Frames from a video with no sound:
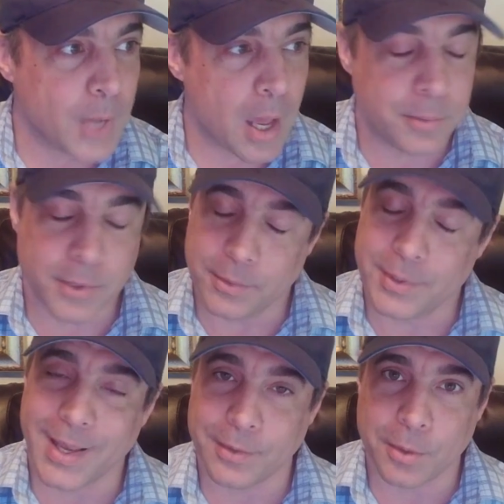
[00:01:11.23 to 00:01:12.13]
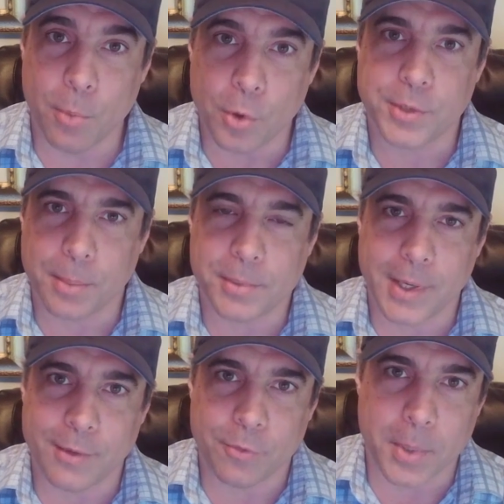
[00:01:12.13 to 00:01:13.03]
to get the most up to
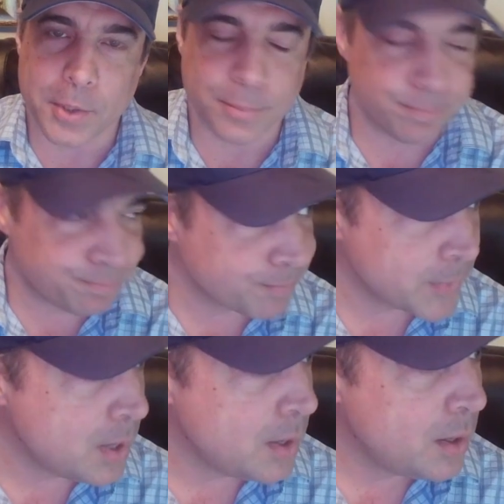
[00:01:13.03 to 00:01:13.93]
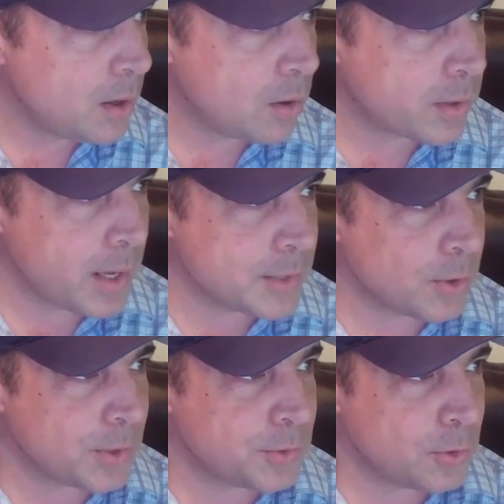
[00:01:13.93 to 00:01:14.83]
date information. Okay, it's also